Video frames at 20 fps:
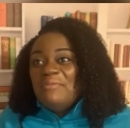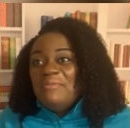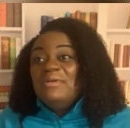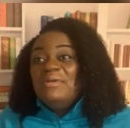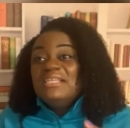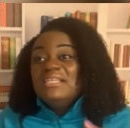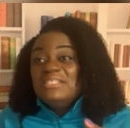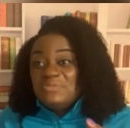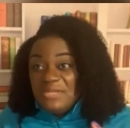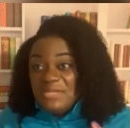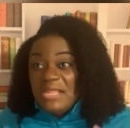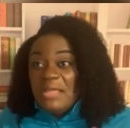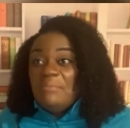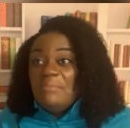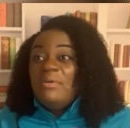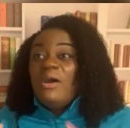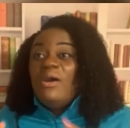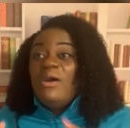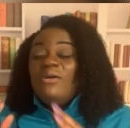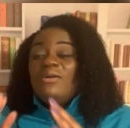Because when
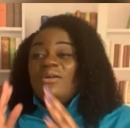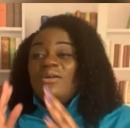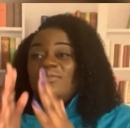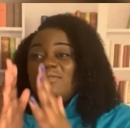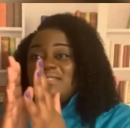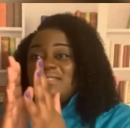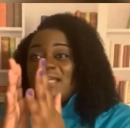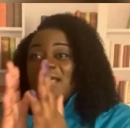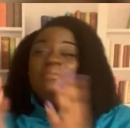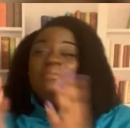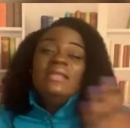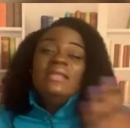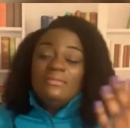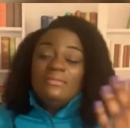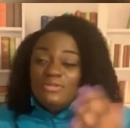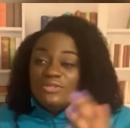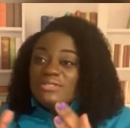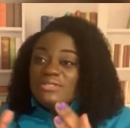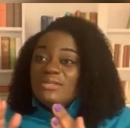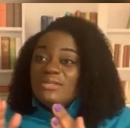that ball goes up, and
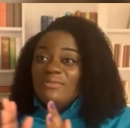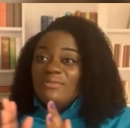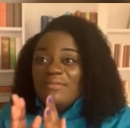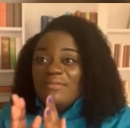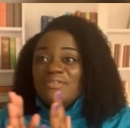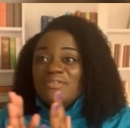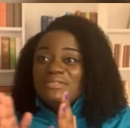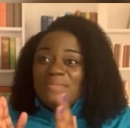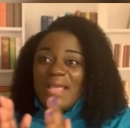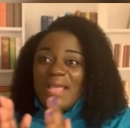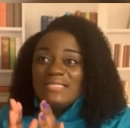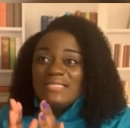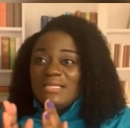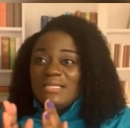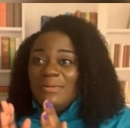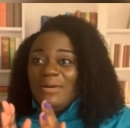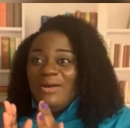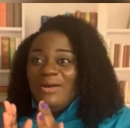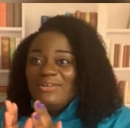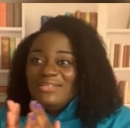I'm using the reference
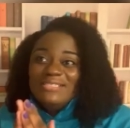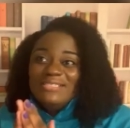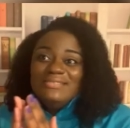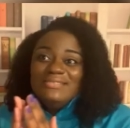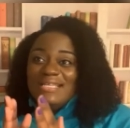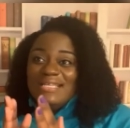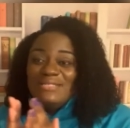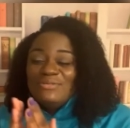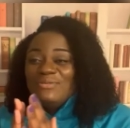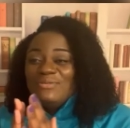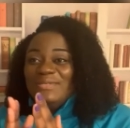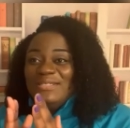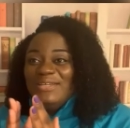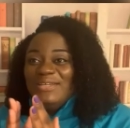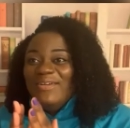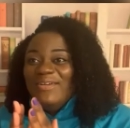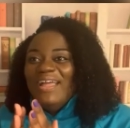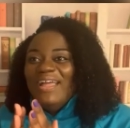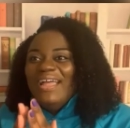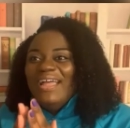basketball because that's what we
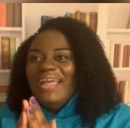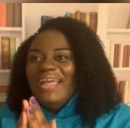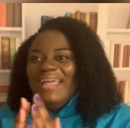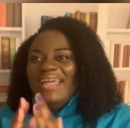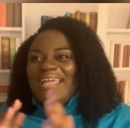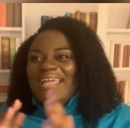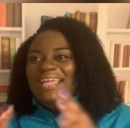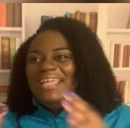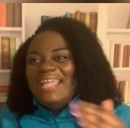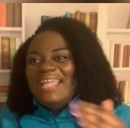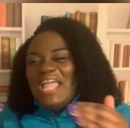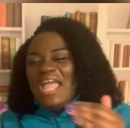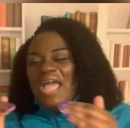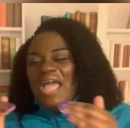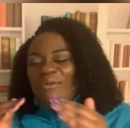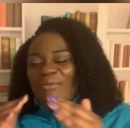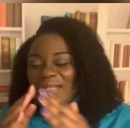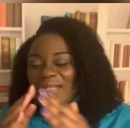do. Yeah.